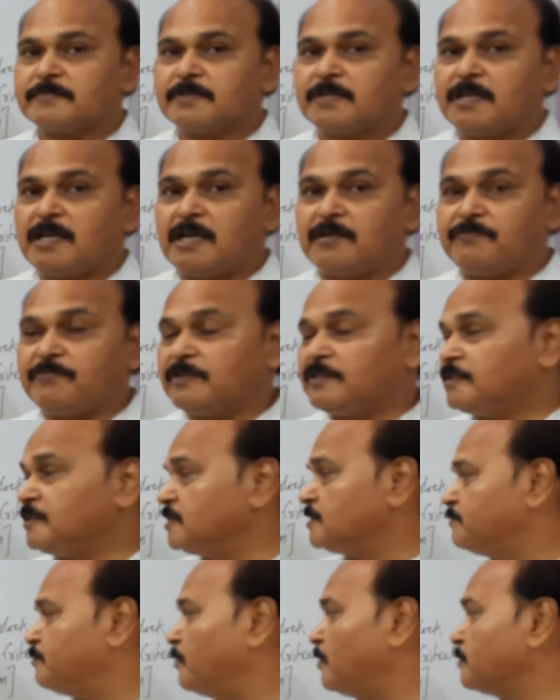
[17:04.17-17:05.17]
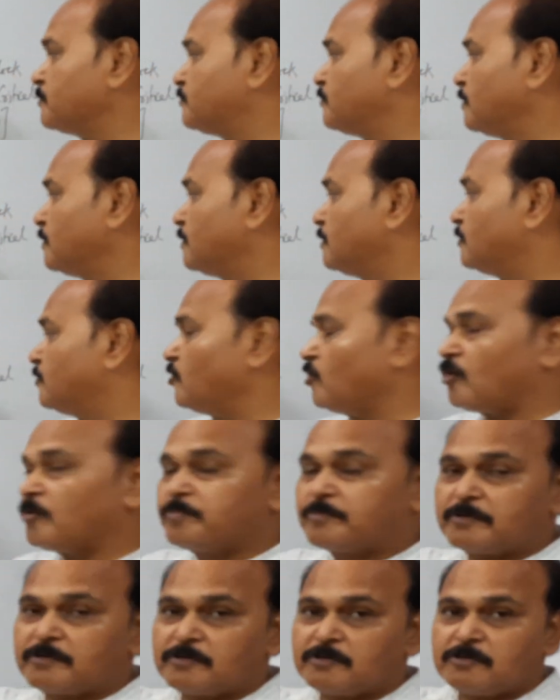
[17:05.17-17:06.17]
And when these bombs were
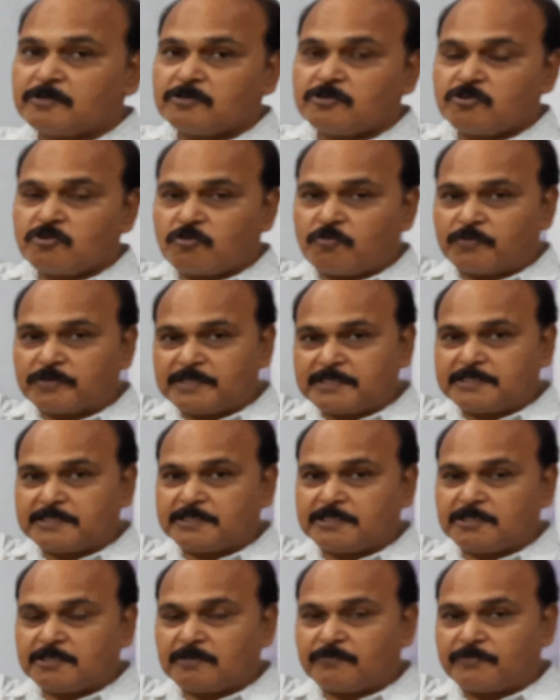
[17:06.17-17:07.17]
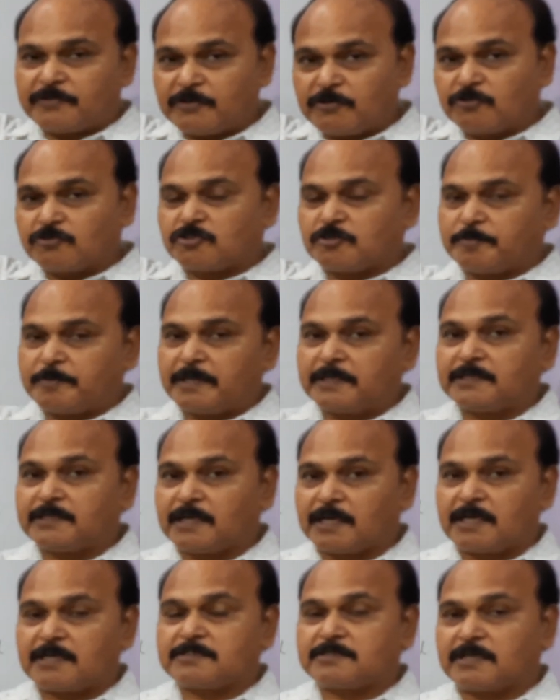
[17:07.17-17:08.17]
dropped over the city of Hiroshima and
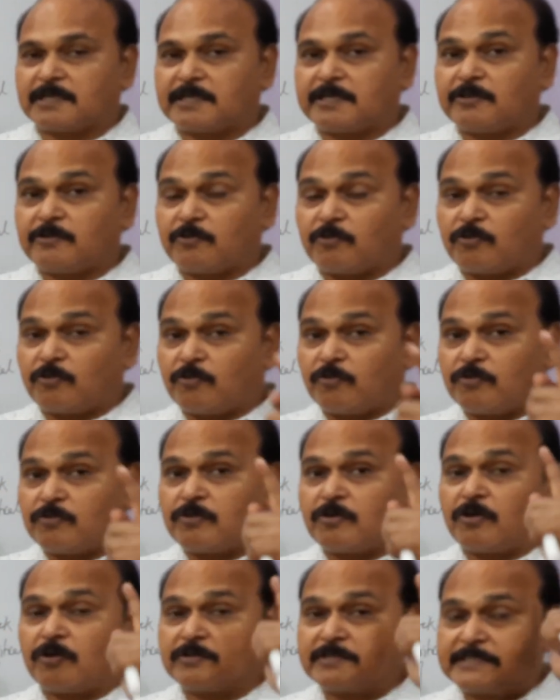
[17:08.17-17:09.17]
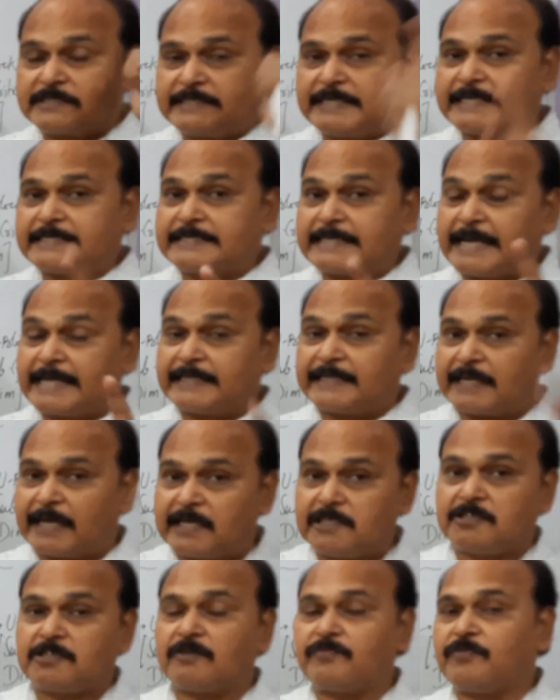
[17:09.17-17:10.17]
Nagasaki on 6th and
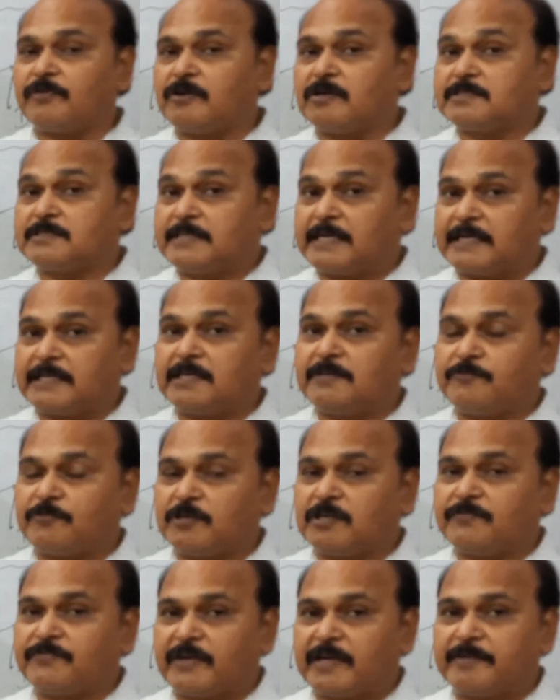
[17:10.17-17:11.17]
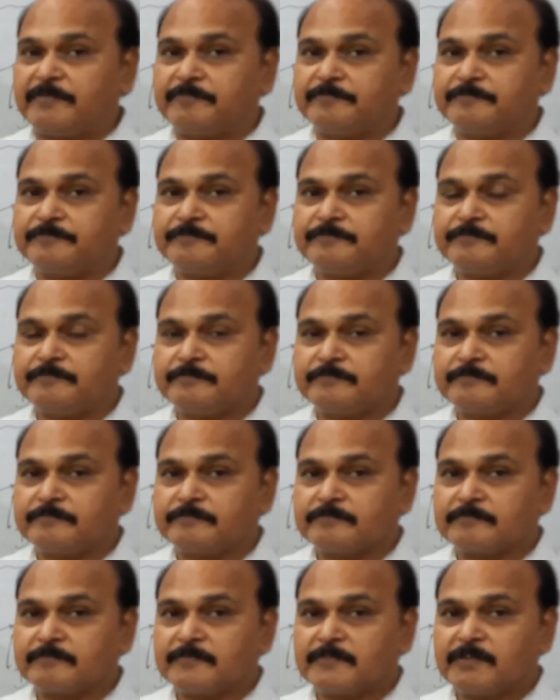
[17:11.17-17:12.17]
9th of August 1945,
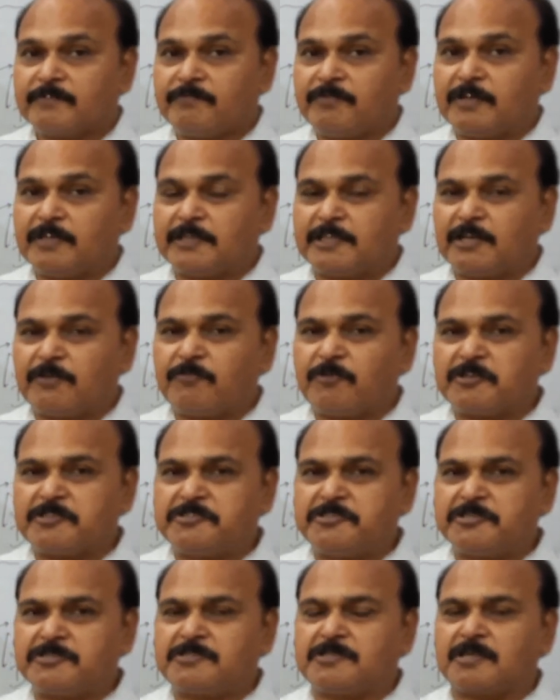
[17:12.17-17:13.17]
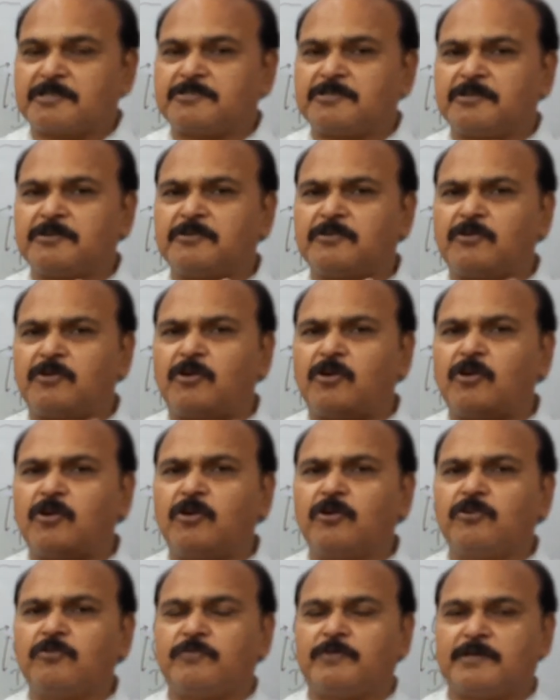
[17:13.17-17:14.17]
well, there was destruction
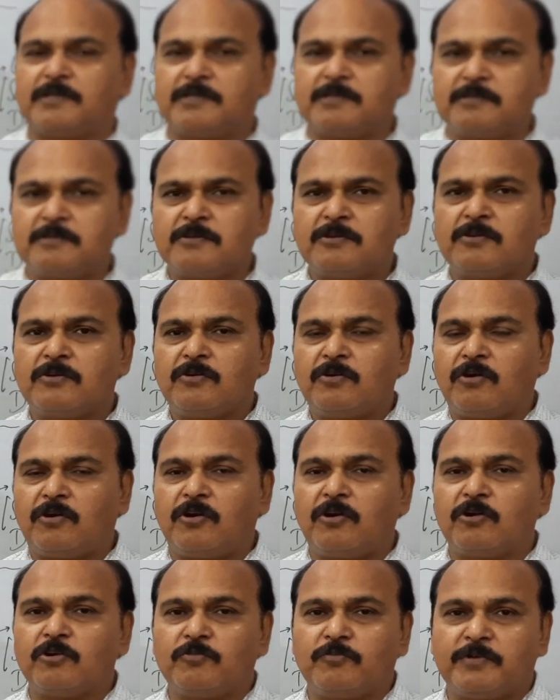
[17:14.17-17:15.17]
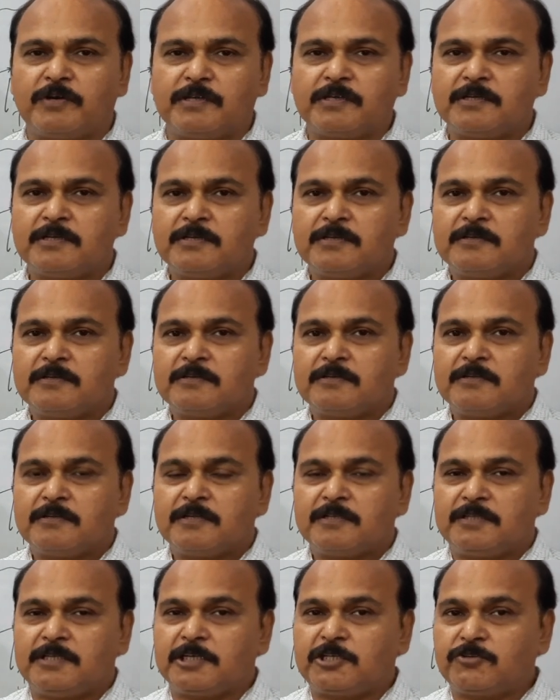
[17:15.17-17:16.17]
all over
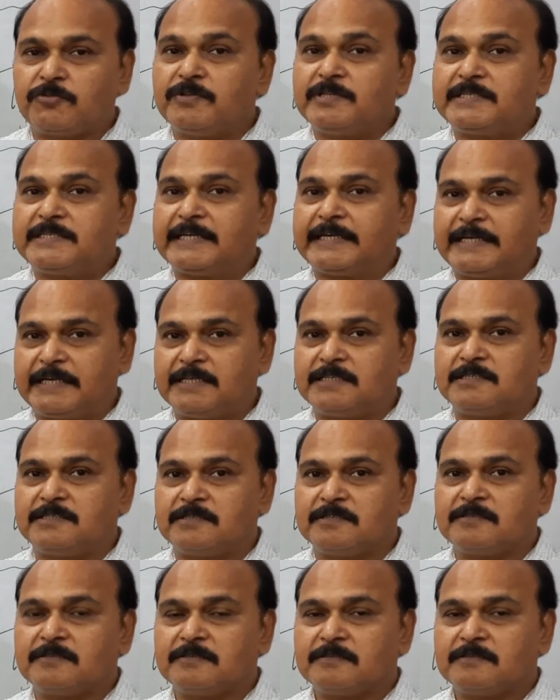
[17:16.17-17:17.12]
the twin cities.